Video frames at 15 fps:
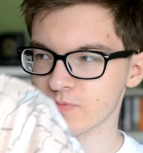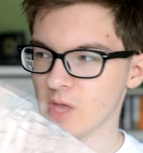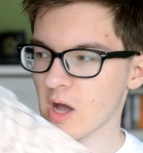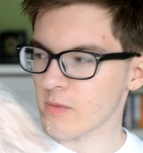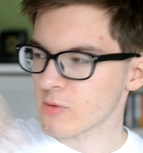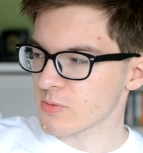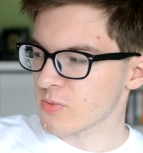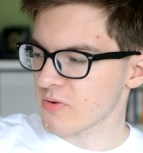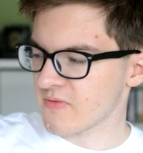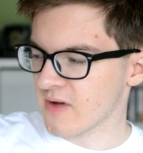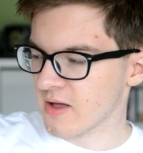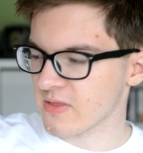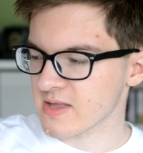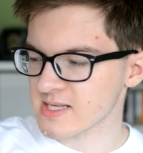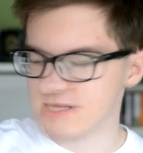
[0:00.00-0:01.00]
I would prefer
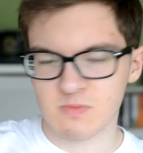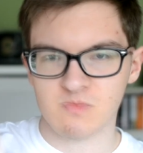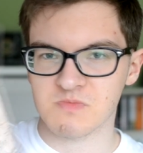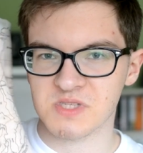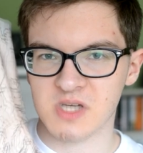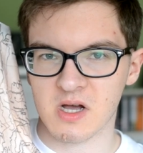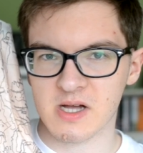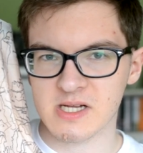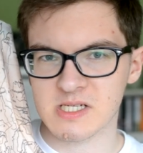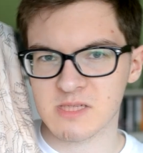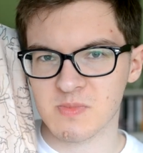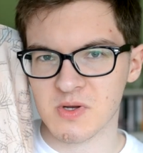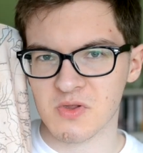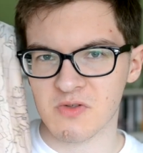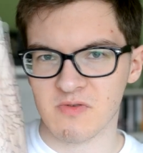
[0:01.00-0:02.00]
this side to
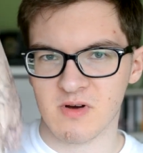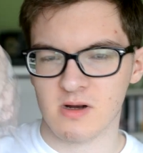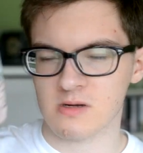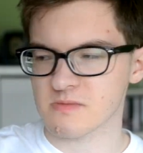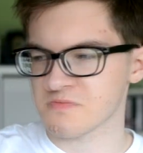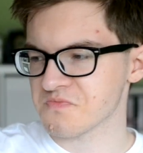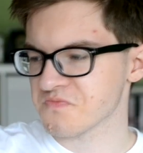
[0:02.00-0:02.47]
be on the front